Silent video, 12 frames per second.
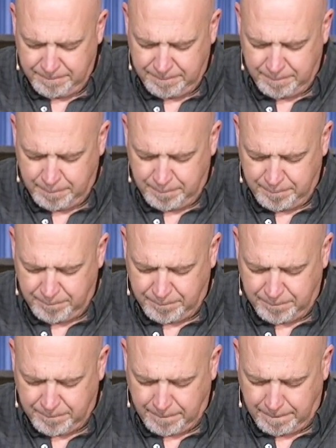
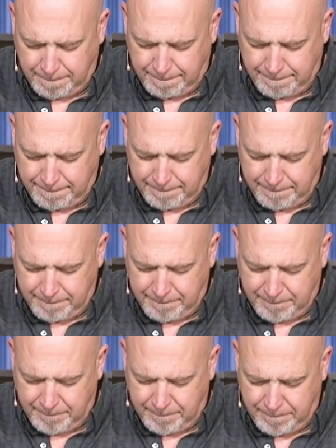
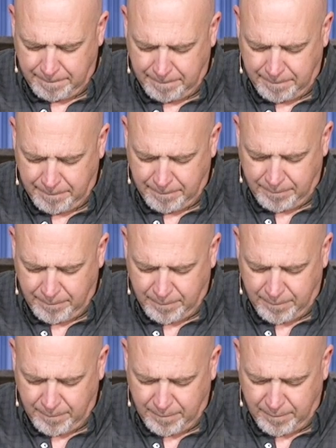
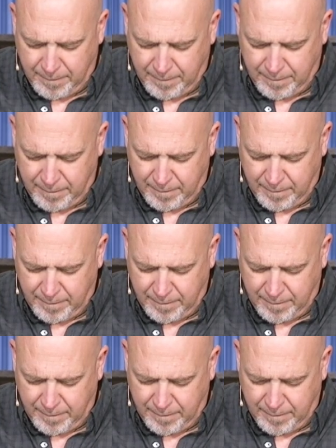Nobody speaks.